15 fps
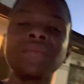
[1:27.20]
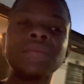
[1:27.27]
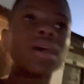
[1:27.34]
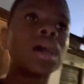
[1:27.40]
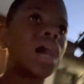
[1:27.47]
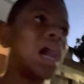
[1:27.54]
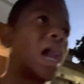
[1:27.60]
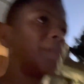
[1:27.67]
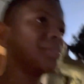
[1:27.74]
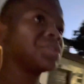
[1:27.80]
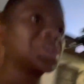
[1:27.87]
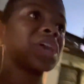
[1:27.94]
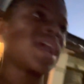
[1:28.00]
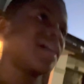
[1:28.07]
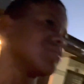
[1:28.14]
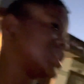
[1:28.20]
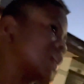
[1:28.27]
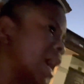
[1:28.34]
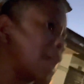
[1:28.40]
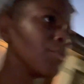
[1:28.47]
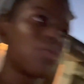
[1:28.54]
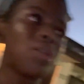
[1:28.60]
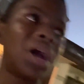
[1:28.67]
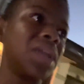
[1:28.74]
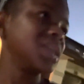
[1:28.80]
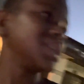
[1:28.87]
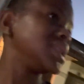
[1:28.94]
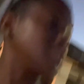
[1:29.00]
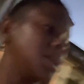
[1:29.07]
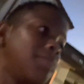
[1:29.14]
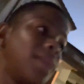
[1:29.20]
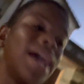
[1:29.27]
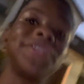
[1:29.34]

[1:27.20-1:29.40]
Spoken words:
I'm just gonna have a timer on, listen to my